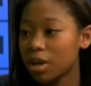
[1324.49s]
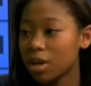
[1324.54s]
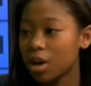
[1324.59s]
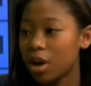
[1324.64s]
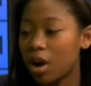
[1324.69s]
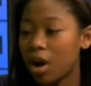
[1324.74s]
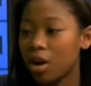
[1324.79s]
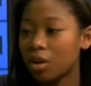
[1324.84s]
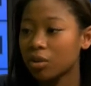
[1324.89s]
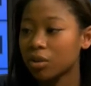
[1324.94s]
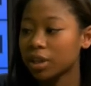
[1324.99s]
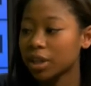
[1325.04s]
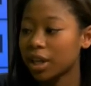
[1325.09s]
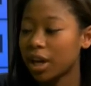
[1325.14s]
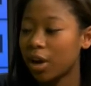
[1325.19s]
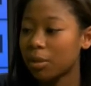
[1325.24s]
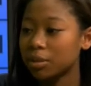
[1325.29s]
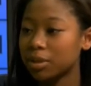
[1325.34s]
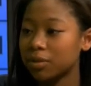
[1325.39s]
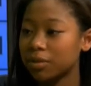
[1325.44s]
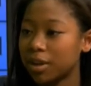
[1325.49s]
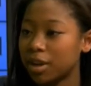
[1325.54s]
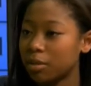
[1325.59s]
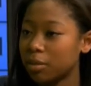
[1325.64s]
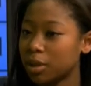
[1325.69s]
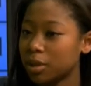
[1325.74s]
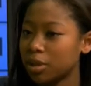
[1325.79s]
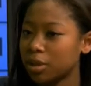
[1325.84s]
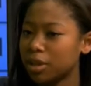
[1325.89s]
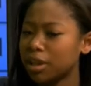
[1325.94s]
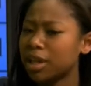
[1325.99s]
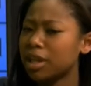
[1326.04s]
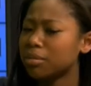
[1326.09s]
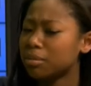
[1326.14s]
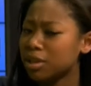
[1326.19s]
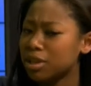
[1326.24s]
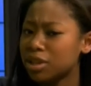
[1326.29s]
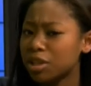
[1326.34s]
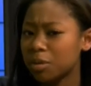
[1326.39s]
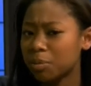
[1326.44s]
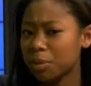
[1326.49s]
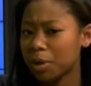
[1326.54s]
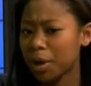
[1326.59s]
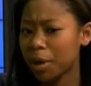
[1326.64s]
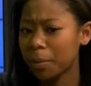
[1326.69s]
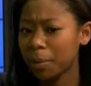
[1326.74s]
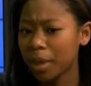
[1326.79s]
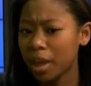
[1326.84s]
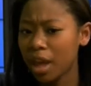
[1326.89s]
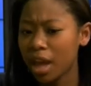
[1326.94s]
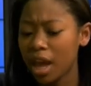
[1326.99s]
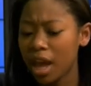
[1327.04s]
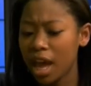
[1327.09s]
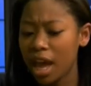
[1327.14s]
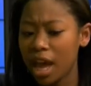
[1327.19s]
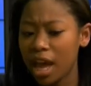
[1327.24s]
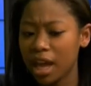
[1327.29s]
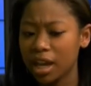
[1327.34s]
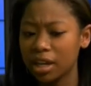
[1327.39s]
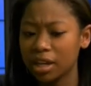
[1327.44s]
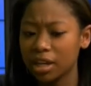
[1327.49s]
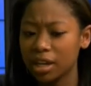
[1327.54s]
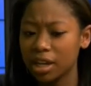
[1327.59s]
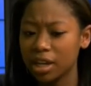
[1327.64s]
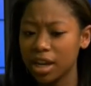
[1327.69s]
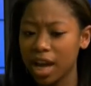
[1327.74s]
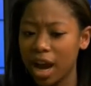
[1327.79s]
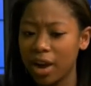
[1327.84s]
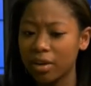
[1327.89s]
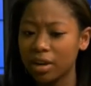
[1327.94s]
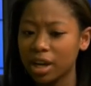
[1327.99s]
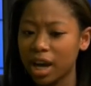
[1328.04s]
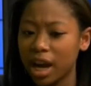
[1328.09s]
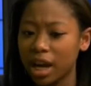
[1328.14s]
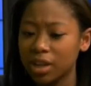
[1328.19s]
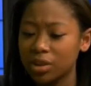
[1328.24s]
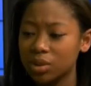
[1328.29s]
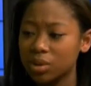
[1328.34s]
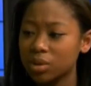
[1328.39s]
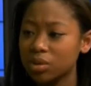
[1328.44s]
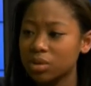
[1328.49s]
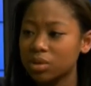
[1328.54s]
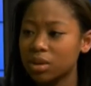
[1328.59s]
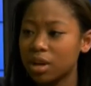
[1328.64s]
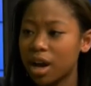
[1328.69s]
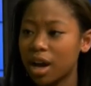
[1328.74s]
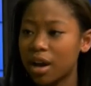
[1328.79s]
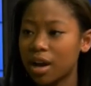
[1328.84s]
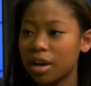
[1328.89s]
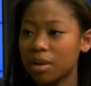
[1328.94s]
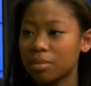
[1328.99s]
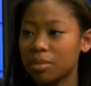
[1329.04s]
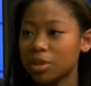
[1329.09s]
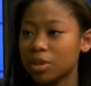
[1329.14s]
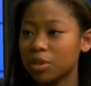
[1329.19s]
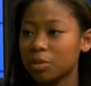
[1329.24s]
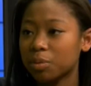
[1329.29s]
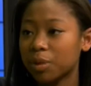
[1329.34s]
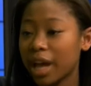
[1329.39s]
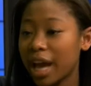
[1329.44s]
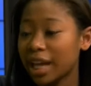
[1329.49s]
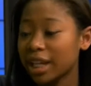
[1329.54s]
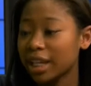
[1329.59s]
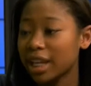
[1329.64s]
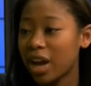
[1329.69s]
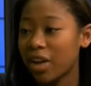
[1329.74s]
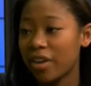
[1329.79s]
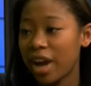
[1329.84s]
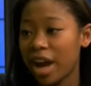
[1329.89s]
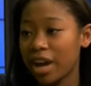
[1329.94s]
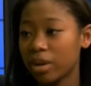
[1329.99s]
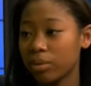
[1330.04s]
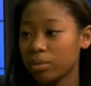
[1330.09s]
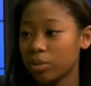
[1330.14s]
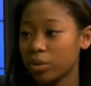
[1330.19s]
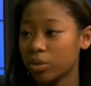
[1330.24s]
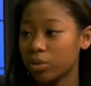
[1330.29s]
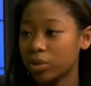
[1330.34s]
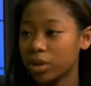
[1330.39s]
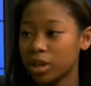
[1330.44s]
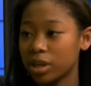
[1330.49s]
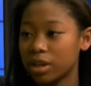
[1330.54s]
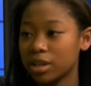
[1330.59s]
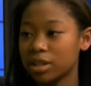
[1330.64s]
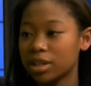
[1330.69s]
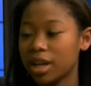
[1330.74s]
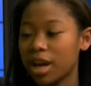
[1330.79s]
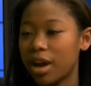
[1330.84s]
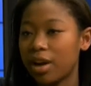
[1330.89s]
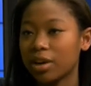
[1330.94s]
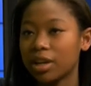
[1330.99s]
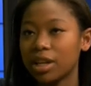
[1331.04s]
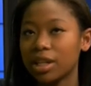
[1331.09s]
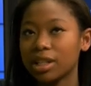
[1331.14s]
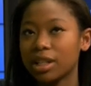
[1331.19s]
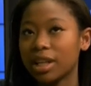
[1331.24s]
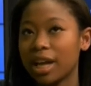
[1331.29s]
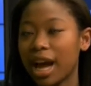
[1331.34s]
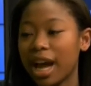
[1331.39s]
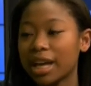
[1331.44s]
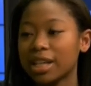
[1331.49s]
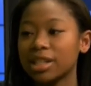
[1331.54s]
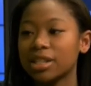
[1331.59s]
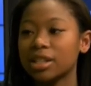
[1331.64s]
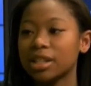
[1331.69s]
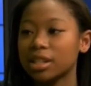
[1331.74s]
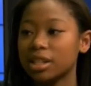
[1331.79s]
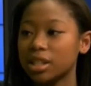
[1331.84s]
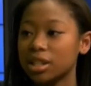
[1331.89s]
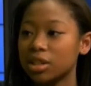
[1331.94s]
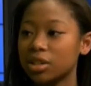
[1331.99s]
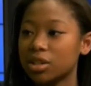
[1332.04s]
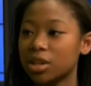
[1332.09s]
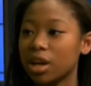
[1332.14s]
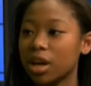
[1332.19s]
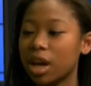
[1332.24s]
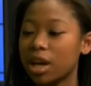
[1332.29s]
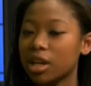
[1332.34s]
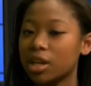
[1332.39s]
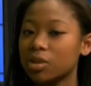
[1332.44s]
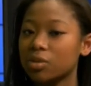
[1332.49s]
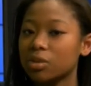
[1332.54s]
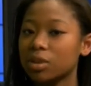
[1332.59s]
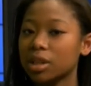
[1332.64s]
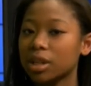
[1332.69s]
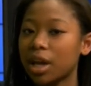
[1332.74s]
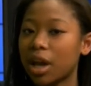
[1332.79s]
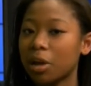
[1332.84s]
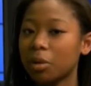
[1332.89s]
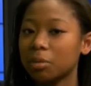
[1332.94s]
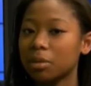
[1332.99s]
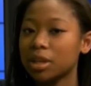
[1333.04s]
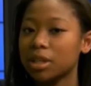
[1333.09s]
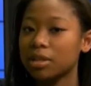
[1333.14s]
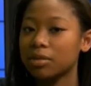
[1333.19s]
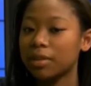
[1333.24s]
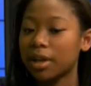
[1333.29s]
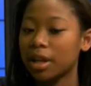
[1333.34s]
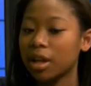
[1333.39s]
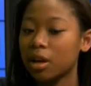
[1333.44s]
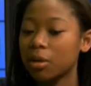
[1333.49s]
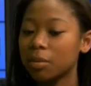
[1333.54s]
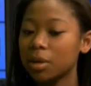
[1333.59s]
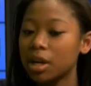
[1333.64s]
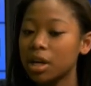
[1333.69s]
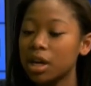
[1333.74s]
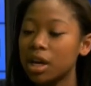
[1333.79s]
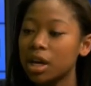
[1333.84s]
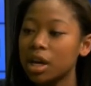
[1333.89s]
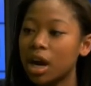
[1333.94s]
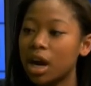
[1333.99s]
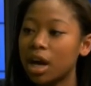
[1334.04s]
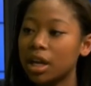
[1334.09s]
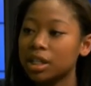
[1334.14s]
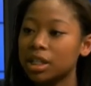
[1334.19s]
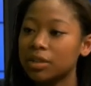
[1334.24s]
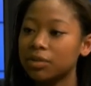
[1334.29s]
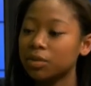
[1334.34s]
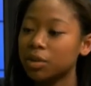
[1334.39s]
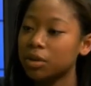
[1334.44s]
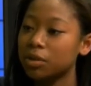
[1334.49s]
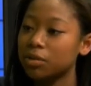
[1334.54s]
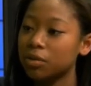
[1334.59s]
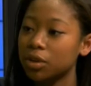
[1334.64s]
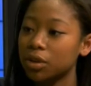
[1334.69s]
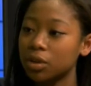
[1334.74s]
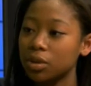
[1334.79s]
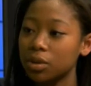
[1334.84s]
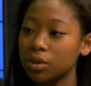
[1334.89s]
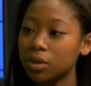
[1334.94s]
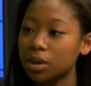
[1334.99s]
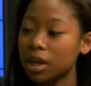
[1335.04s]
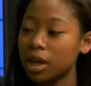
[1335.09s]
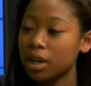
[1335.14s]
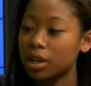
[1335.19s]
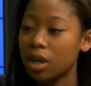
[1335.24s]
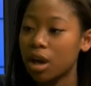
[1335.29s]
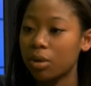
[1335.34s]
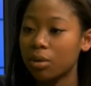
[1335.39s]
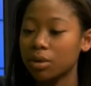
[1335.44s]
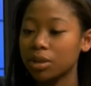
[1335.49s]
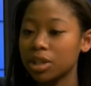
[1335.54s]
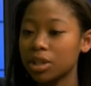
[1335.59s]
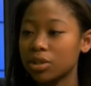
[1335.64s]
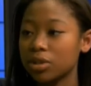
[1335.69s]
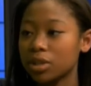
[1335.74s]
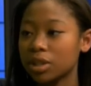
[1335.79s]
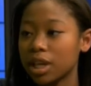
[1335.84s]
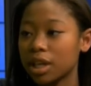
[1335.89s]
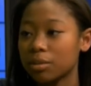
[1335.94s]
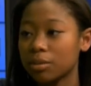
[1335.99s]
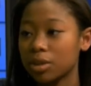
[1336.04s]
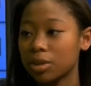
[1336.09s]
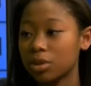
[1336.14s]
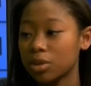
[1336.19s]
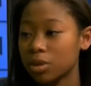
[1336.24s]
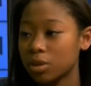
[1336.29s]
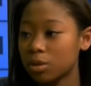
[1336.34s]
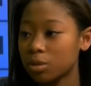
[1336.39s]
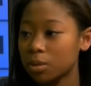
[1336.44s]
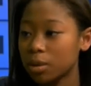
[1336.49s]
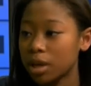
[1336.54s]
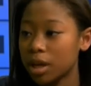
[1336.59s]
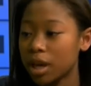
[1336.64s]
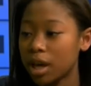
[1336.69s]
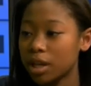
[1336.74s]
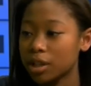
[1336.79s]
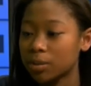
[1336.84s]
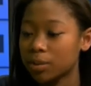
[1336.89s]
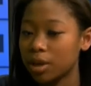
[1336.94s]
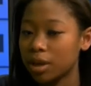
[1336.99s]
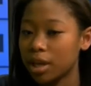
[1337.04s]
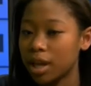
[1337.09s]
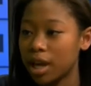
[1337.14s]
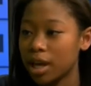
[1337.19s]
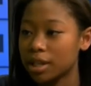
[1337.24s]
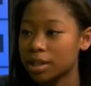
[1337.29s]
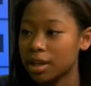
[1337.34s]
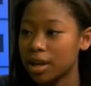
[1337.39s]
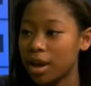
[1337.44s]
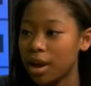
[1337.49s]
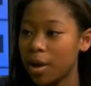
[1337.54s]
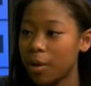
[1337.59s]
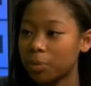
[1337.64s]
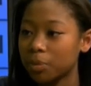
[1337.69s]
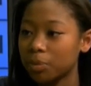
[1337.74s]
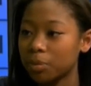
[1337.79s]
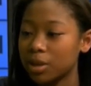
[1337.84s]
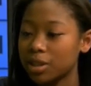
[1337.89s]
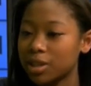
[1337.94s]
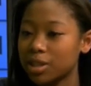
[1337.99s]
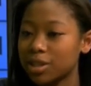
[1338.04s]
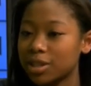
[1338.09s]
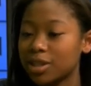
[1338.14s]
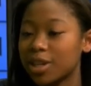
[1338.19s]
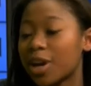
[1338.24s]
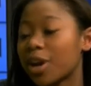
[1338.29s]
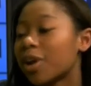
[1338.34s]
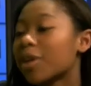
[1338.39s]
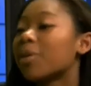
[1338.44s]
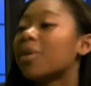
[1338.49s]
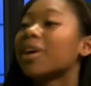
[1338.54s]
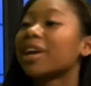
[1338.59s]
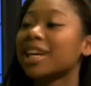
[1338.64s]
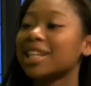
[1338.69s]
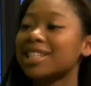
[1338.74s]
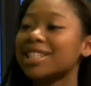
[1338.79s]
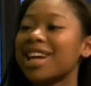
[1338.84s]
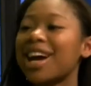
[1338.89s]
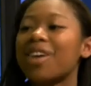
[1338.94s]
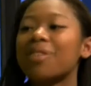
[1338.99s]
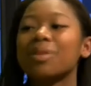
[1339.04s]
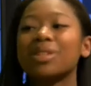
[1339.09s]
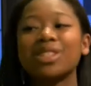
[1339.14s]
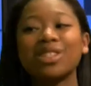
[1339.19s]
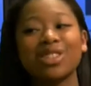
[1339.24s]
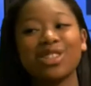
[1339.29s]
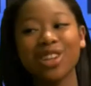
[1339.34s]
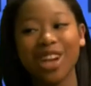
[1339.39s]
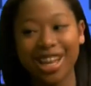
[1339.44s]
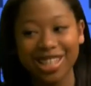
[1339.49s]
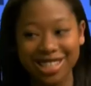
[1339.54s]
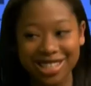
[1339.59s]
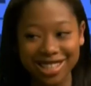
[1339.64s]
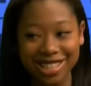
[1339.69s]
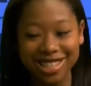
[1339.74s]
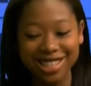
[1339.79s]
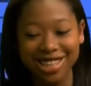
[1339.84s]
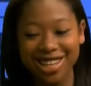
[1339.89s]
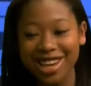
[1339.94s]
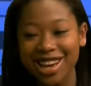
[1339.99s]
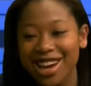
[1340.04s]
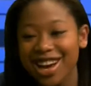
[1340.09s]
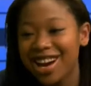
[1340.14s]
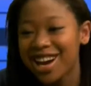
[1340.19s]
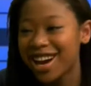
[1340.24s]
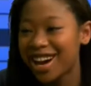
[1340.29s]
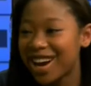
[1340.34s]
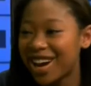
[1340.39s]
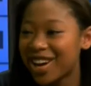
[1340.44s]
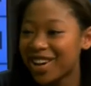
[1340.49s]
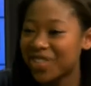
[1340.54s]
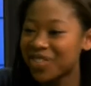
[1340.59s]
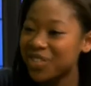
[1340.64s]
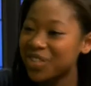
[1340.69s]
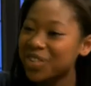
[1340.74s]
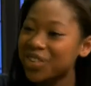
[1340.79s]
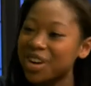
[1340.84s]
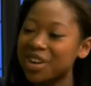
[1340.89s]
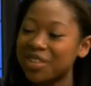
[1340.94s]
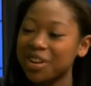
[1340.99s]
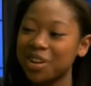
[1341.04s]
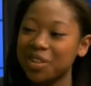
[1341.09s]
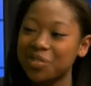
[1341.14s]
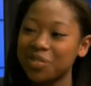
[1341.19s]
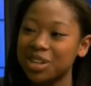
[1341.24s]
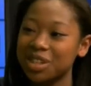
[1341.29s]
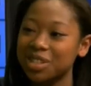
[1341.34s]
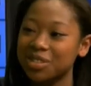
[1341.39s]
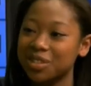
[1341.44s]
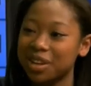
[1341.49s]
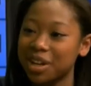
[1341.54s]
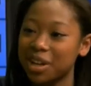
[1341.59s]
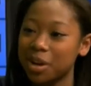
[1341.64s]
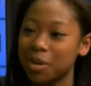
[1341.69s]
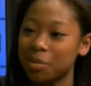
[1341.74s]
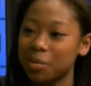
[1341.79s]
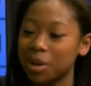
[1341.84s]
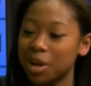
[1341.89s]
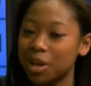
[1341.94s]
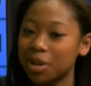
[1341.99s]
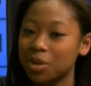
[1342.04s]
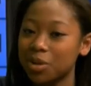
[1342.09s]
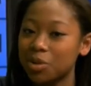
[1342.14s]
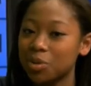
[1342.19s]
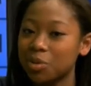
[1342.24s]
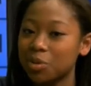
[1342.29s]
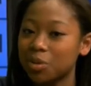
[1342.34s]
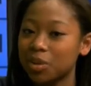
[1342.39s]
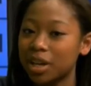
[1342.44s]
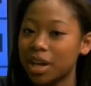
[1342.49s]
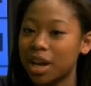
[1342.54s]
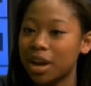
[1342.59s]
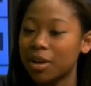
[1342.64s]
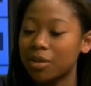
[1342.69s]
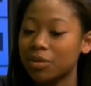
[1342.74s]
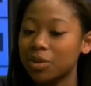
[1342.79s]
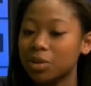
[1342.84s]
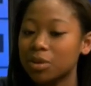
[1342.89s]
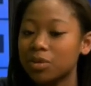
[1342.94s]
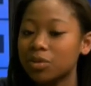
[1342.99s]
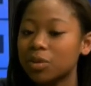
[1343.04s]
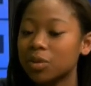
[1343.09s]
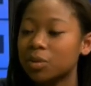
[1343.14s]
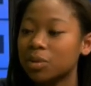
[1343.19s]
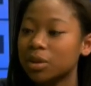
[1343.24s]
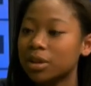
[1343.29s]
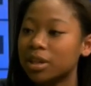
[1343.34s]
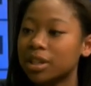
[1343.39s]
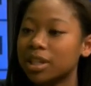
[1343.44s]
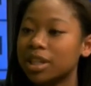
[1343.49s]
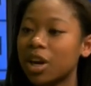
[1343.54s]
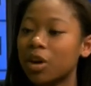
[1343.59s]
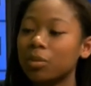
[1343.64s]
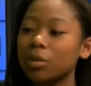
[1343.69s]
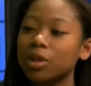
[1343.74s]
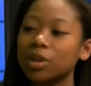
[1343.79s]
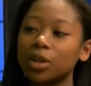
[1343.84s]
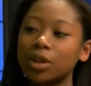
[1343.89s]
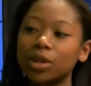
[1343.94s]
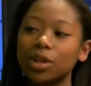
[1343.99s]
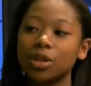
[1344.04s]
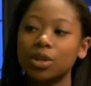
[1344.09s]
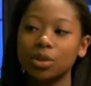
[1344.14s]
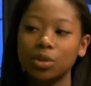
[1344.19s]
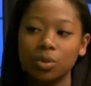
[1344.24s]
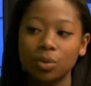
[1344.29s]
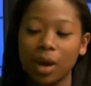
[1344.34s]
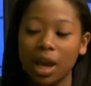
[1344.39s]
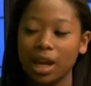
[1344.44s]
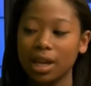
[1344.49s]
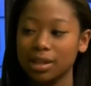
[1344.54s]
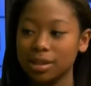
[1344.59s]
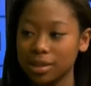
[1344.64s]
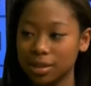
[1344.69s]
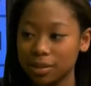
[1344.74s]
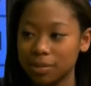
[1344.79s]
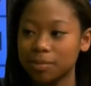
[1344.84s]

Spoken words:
all really helped develop my learning, and Miss Shippa. And now in high school, Mr. Blackney, I've had him for 3 years now, and he's an excellent teacher, and he's really helped me develop a different view, along with teachers like Miss Chuba, as well as Mrs. Terry, well, I guess now Mrs. Johnson, who have helped me develop a new view of the world and helped me learn in new ways.